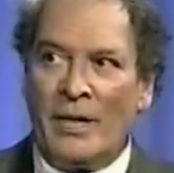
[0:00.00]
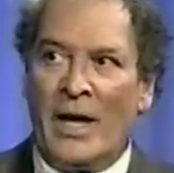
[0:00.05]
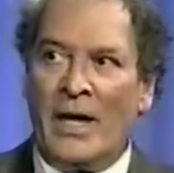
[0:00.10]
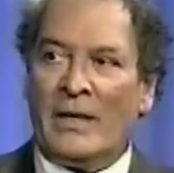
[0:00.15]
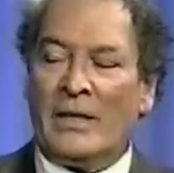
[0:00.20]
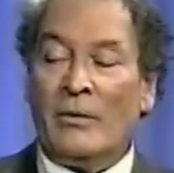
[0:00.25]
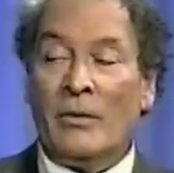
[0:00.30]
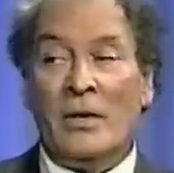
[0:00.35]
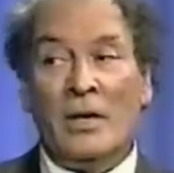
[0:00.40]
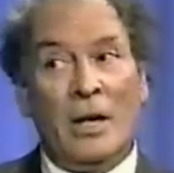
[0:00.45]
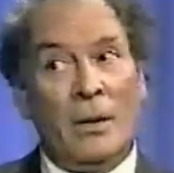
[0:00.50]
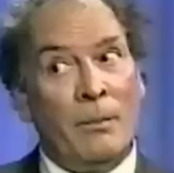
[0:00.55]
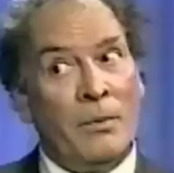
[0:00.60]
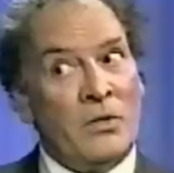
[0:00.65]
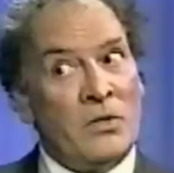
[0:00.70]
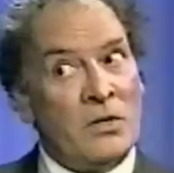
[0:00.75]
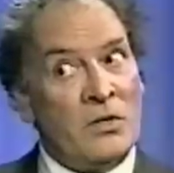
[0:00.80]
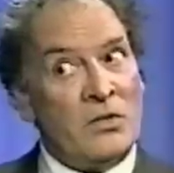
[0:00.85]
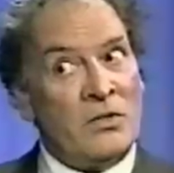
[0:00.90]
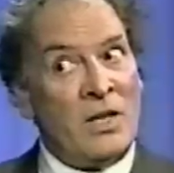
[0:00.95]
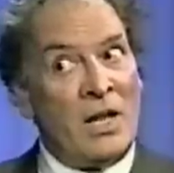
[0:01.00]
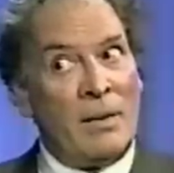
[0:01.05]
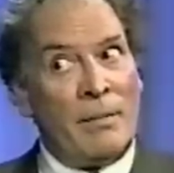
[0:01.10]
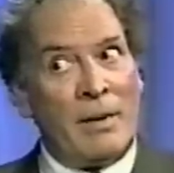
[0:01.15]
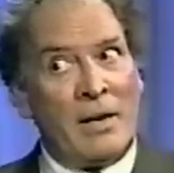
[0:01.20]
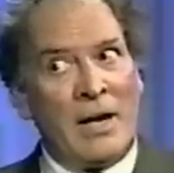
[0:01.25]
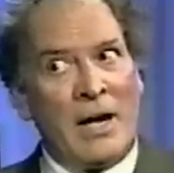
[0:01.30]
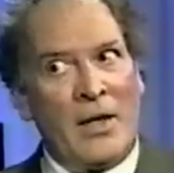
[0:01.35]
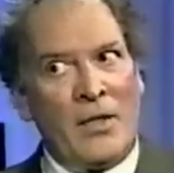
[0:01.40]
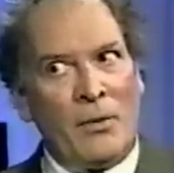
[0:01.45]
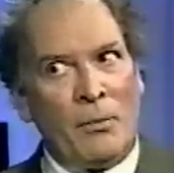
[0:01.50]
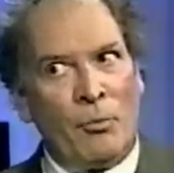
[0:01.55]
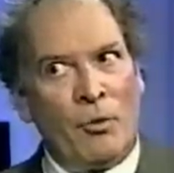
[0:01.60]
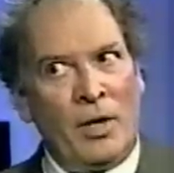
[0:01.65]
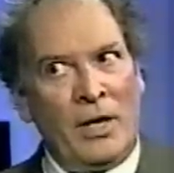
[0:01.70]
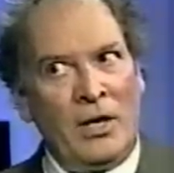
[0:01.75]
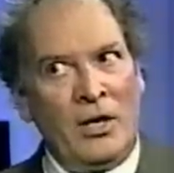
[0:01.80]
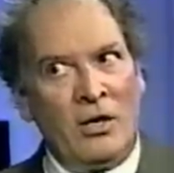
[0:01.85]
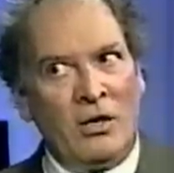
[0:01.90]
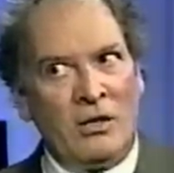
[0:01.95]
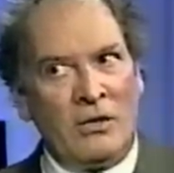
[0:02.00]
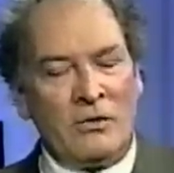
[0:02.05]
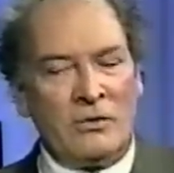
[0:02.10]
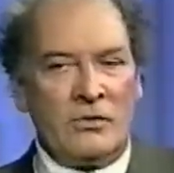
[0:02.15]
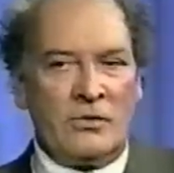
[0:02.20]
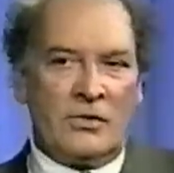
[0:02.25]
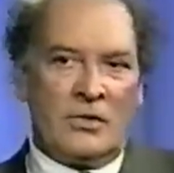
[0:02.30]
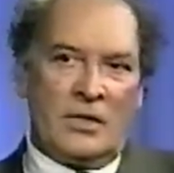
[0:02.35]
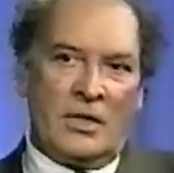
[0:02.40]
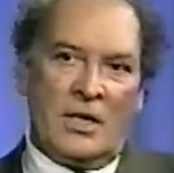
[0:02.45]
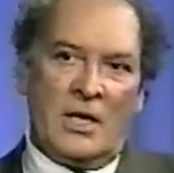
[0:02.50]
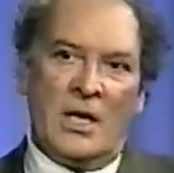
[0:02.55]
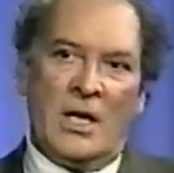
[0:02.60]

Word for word: that that would help us understand about how the brain learns.